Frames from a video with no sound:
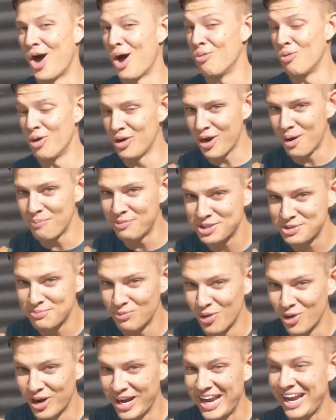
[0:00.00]
I woke up this
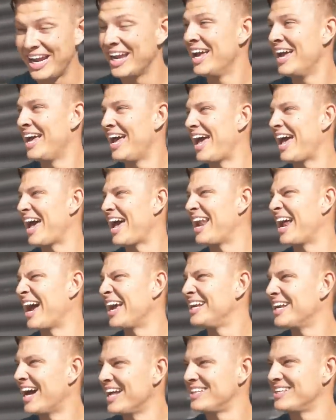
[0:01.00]
morning and
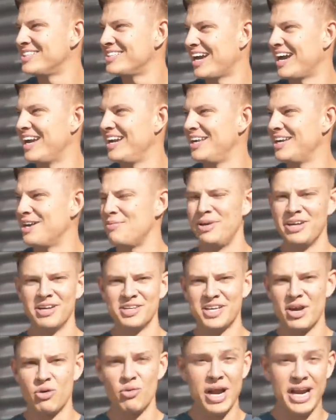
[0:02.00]
I got this idea
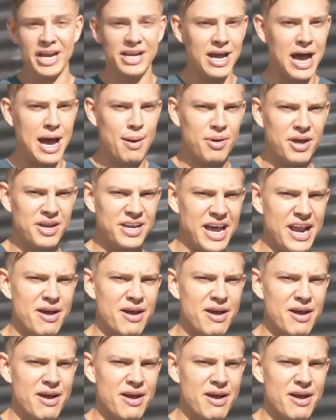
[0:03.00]
because I read a comment,